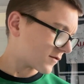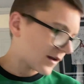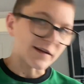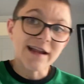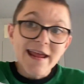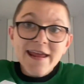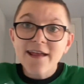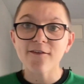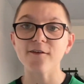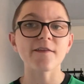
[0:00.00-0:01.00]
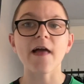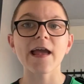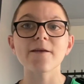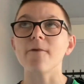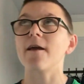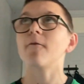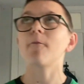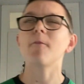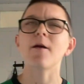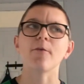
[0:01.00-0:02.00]
Leeds, you name it. Well,
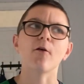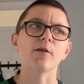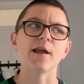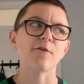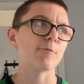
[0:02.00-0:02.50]
maybe not Leeds,